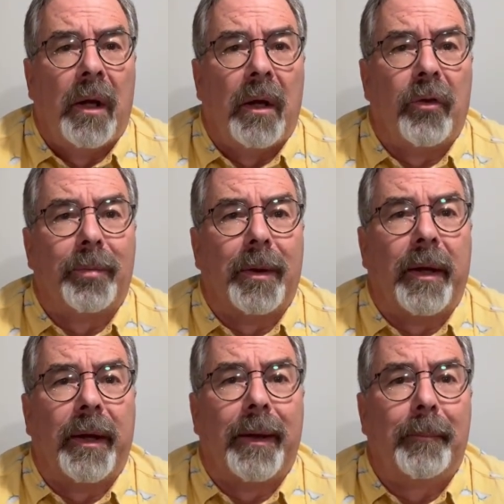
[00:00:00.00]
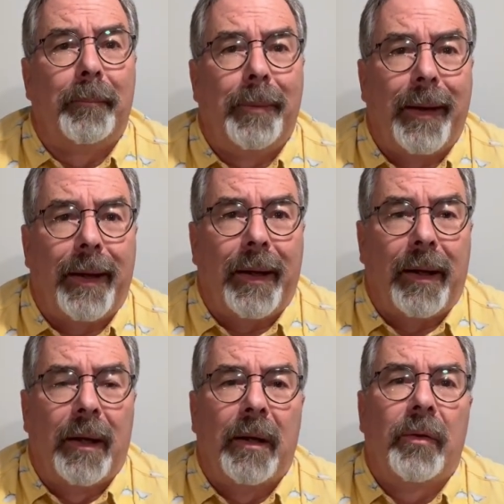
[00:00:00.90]
is playing
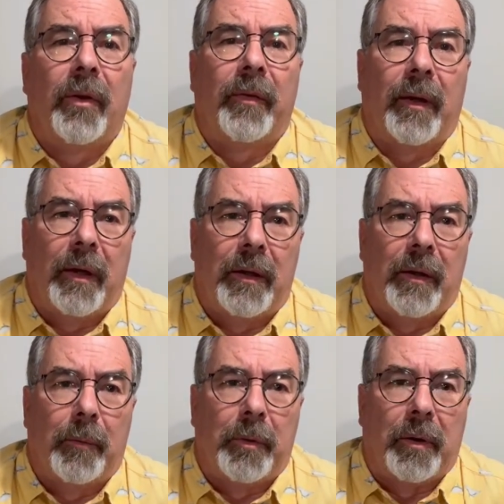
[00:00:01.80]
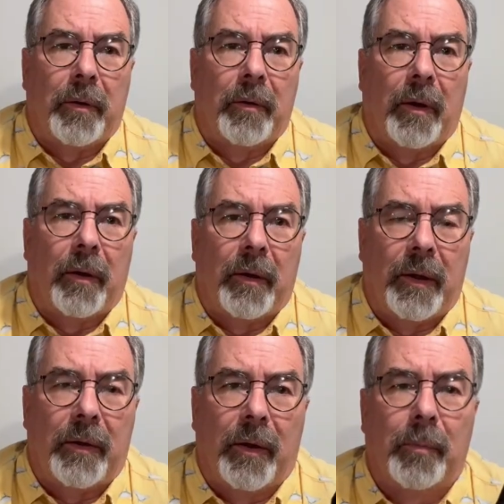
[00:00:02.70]
B to the E
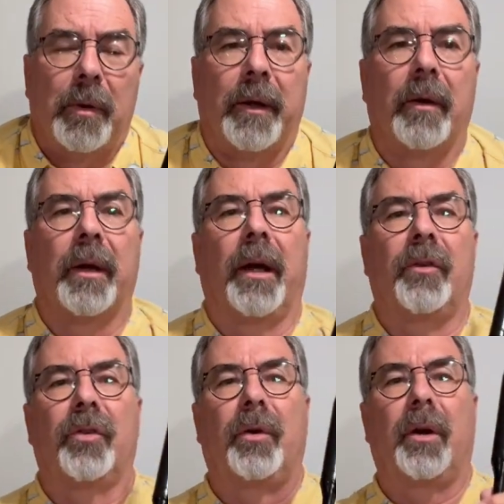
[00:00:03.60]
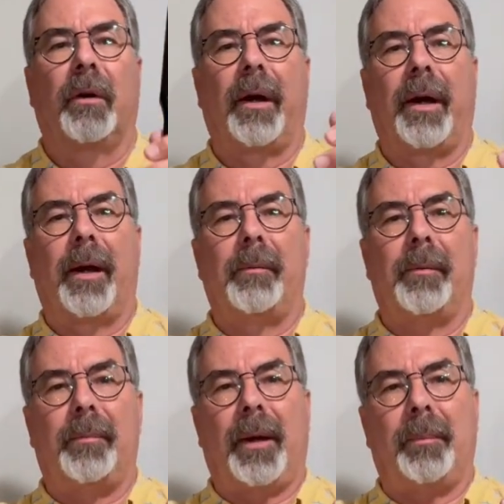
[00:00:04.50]
doubling. Okay, so here I am
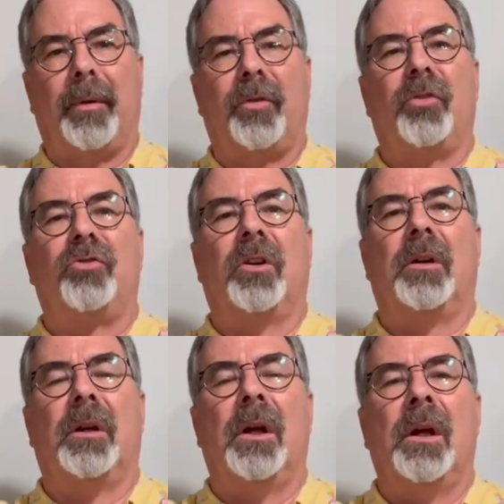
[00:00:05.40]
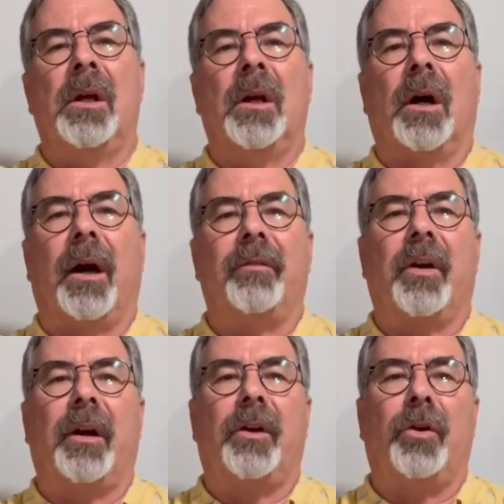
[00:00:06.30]
in B position. I've
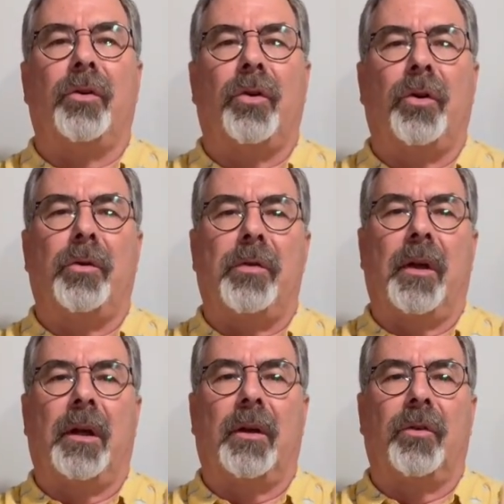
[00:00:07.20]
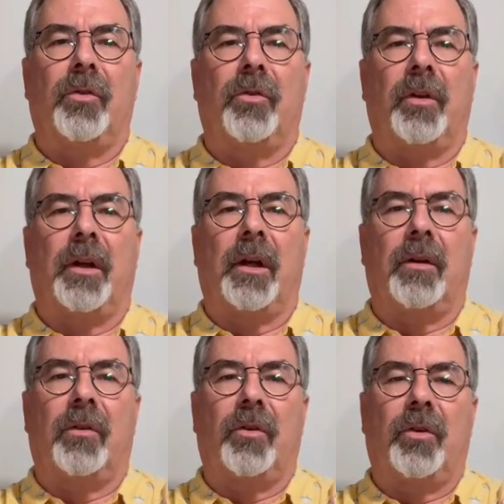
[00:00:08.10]
got to do 2 things to
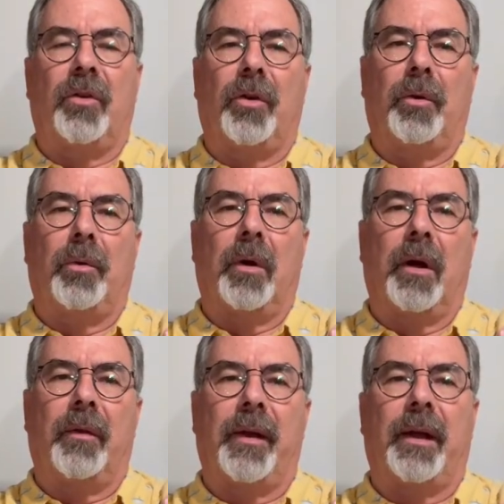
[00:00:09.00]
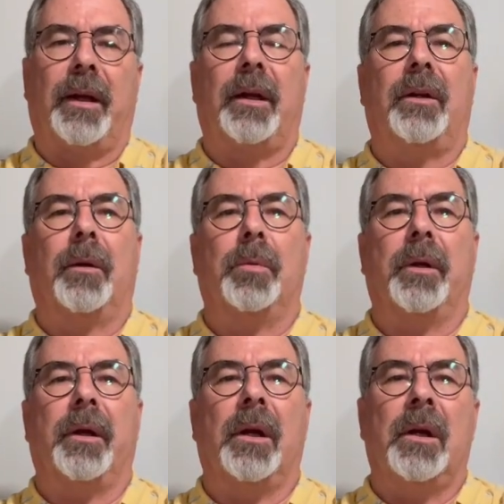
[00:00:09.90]
get to that E doubling.